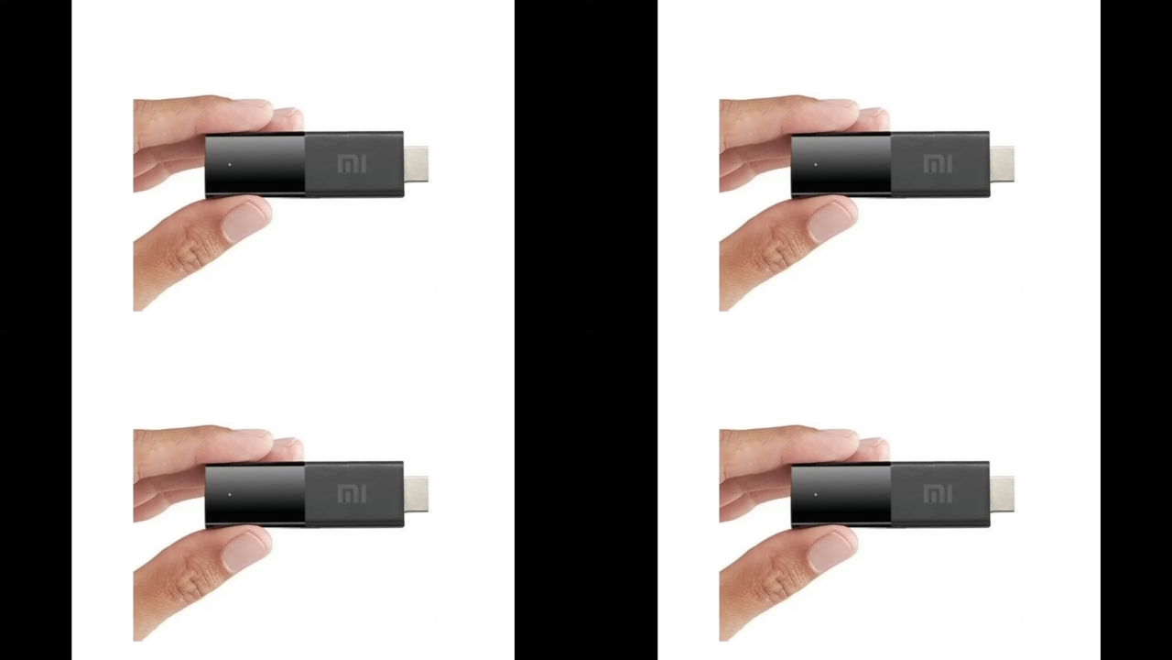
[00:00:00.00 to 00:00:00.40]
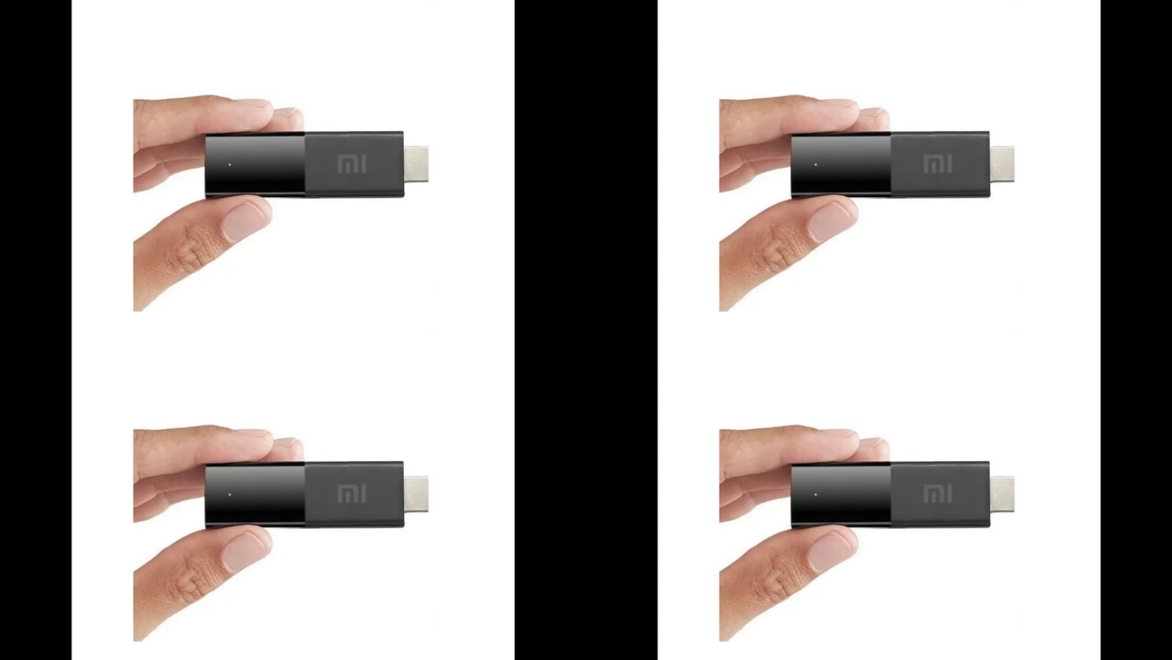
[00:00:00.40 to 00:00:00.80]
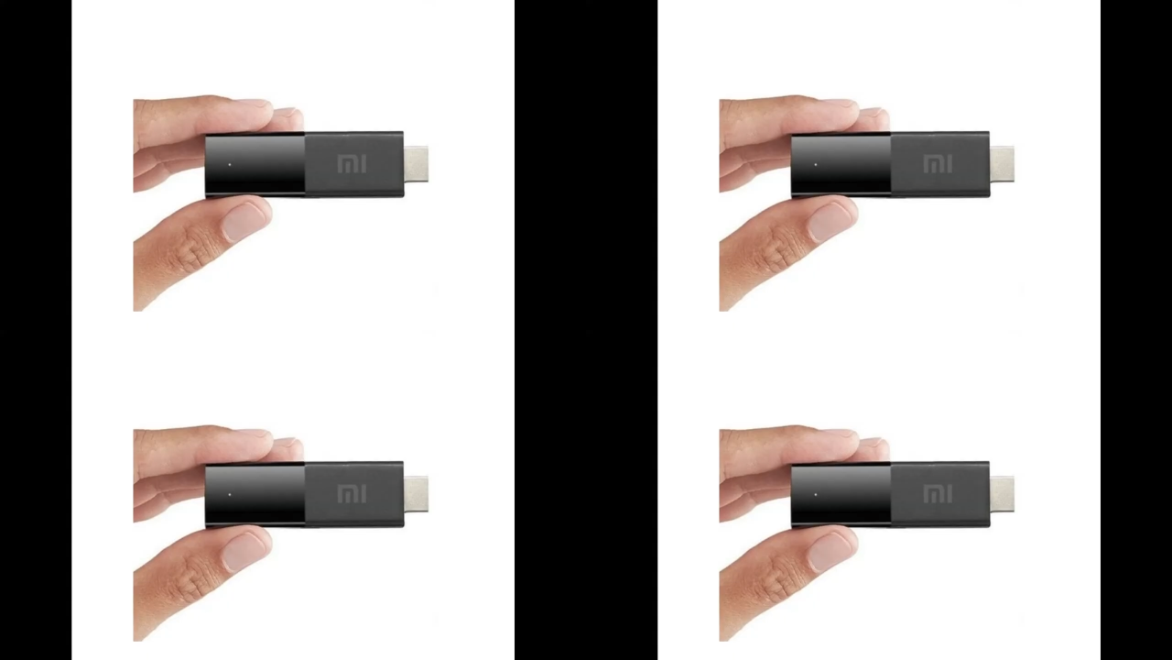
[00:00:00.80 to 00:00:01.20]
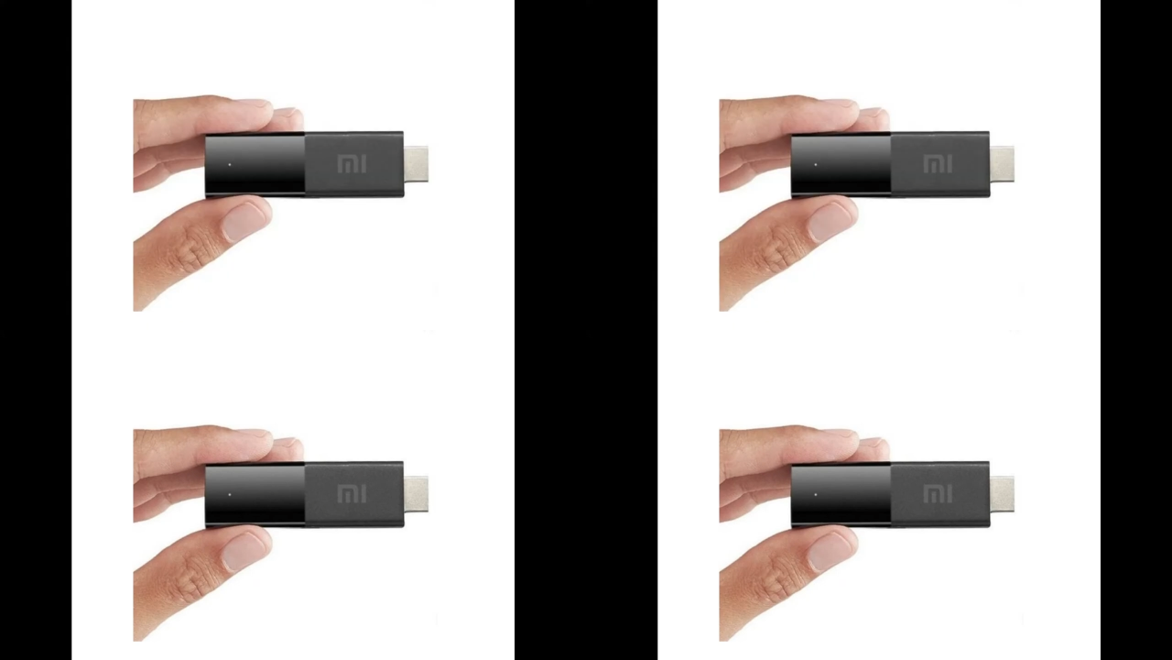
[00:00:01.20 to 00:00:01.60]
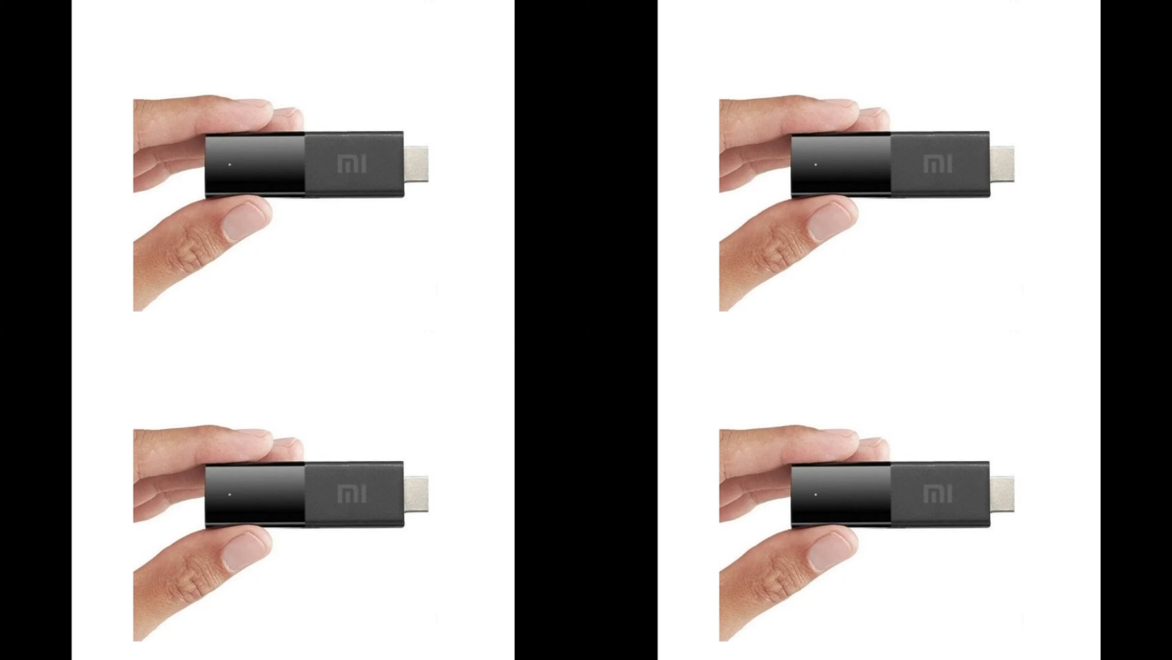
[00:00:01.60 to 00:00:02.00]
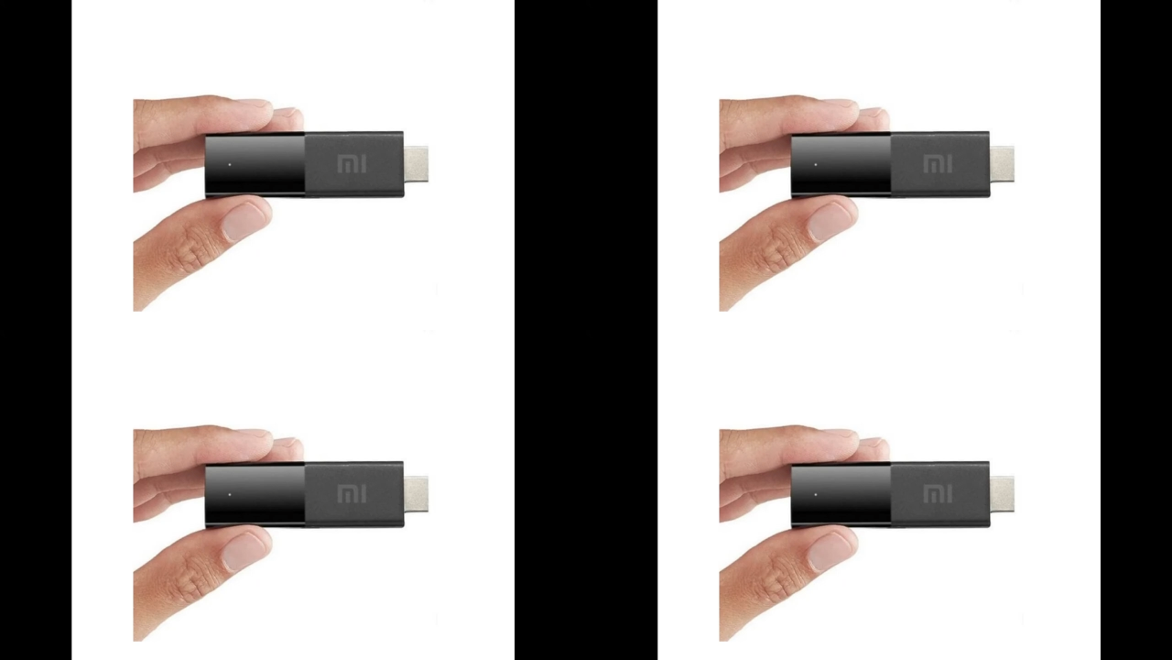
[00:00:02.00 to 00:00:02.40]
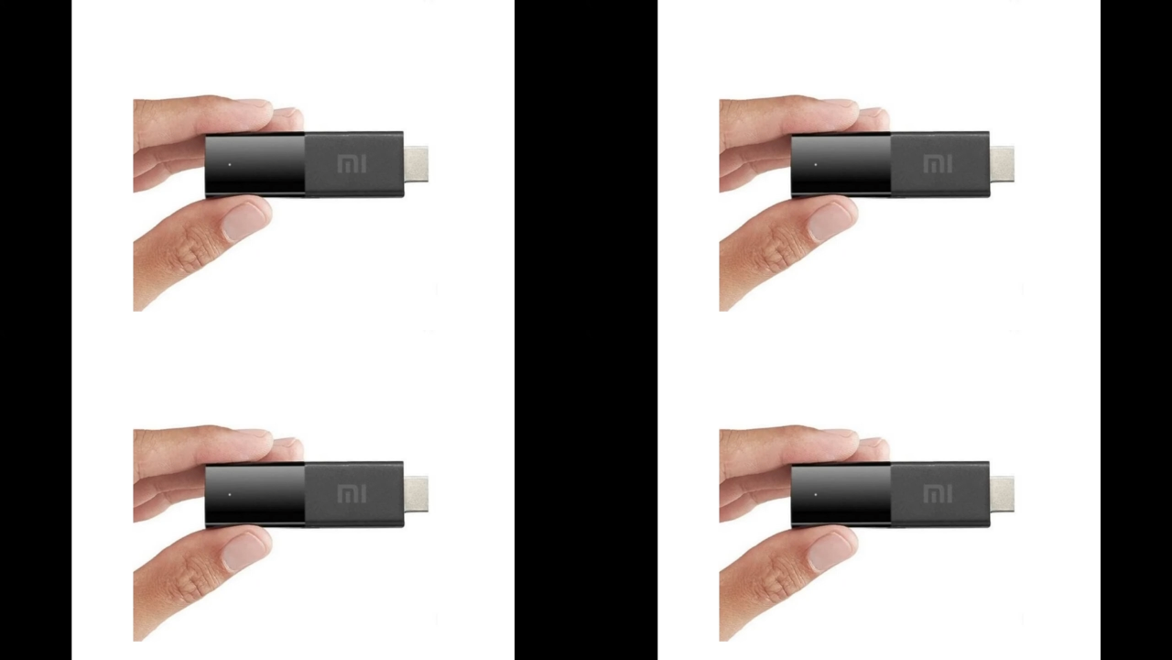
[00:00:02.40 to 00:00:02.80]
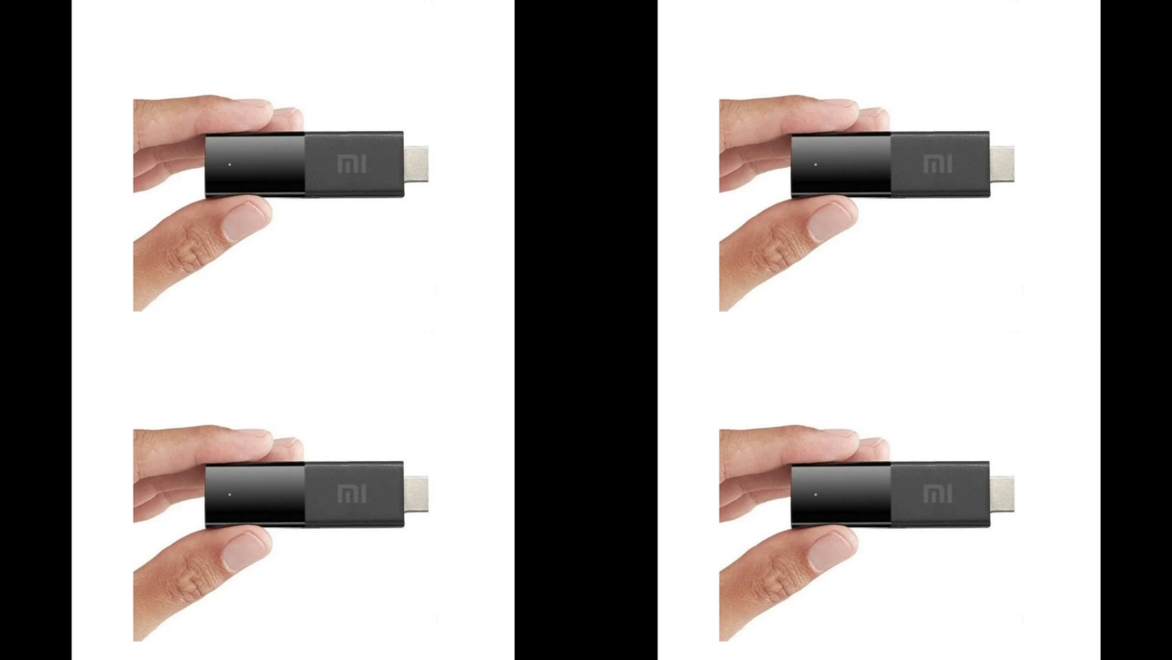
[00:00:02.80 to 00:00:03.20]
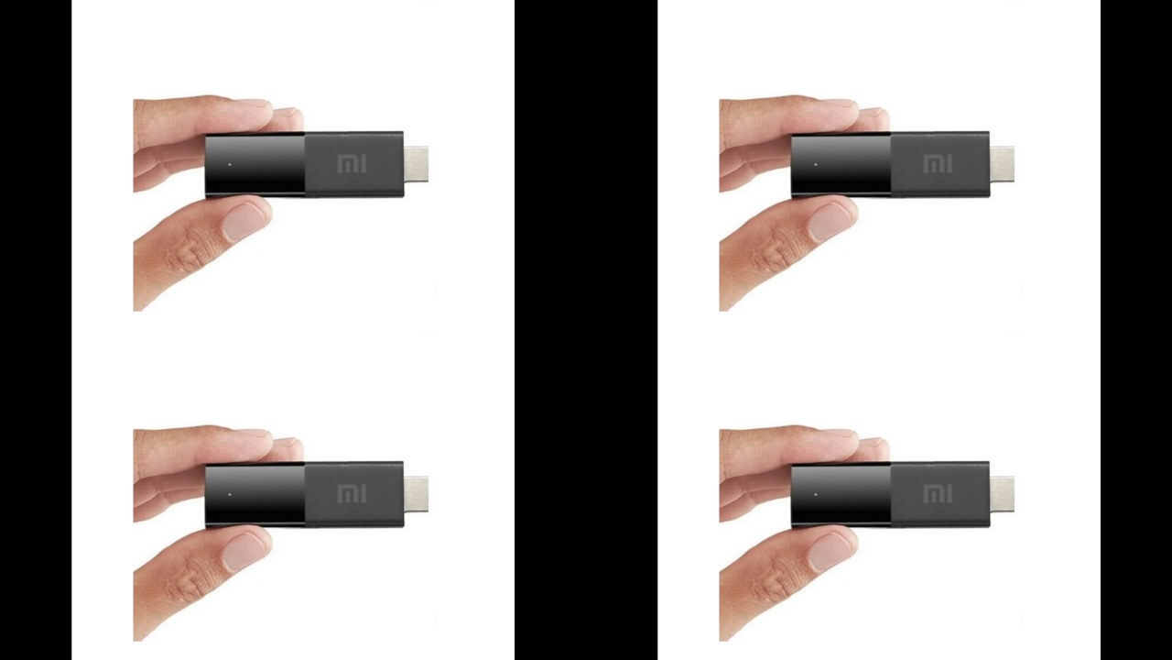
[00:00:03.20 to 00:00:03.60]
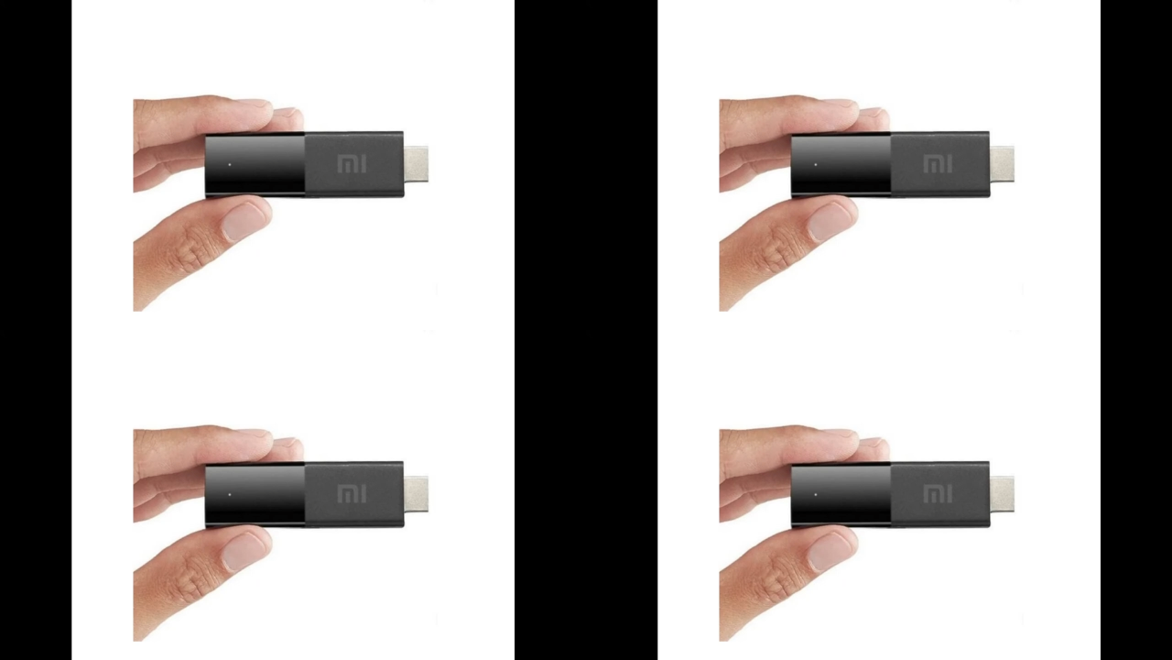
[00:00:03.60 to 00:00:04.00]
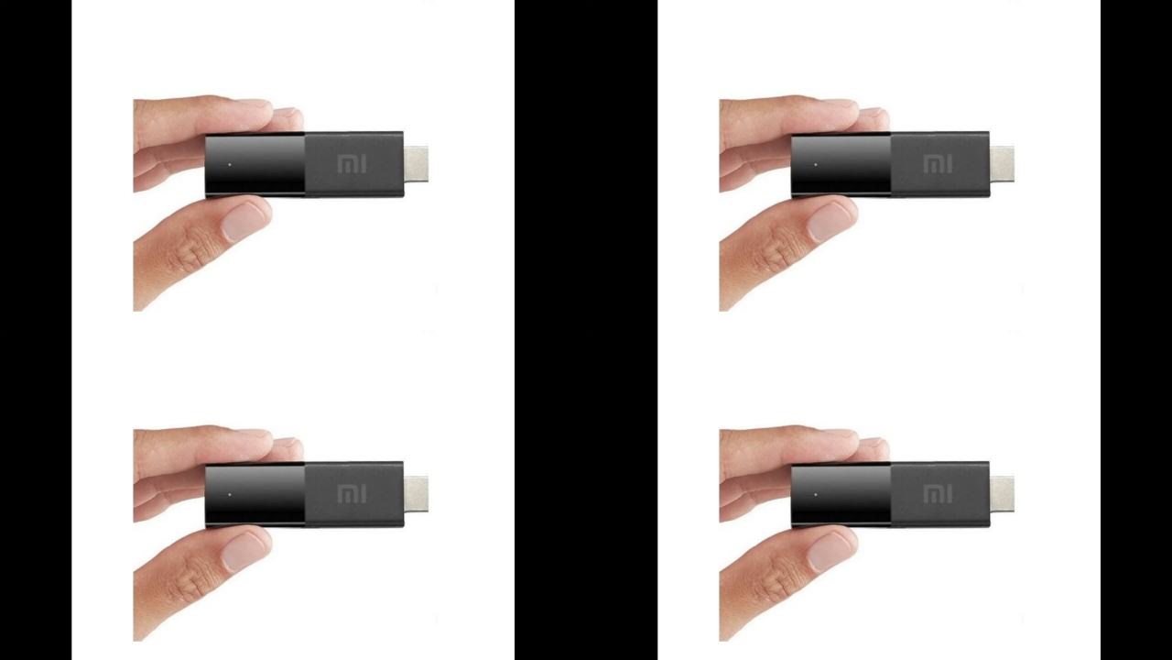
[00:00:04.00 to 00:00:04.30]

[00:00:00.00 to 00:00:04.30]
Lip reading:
[unreadable: no face in view]